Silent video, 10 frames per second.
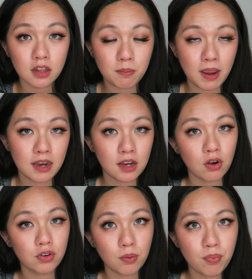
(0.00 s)
depending
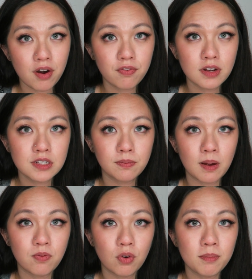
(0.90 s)
on your preference,
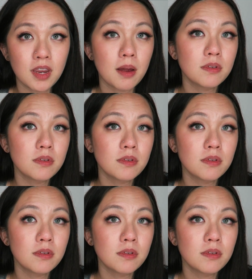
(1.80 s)
but for me,